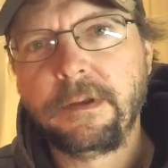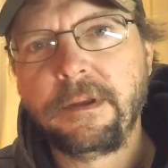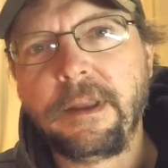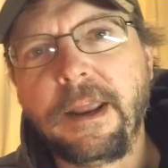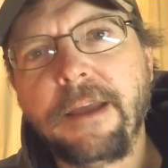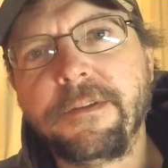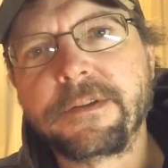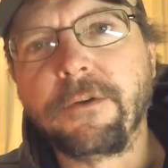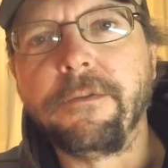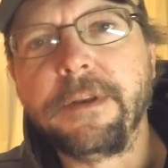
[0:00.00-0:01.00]
And I had this
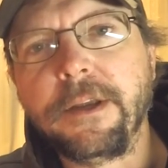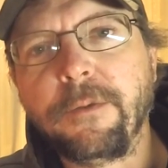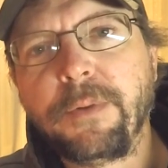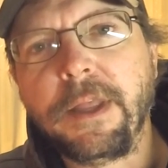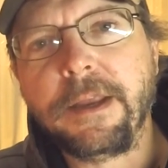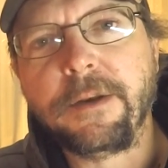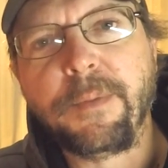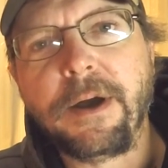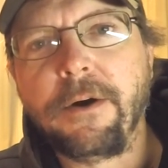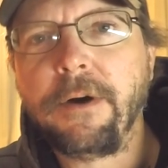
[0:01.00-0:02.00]
whole video planned
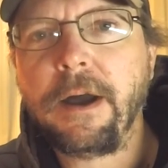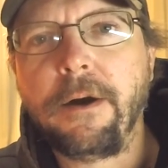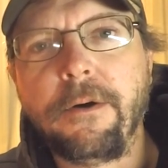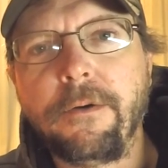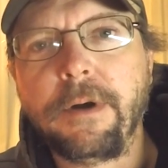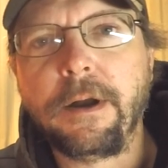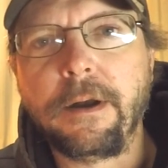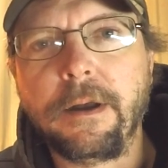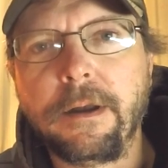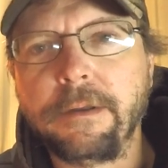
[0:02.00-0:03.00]
about how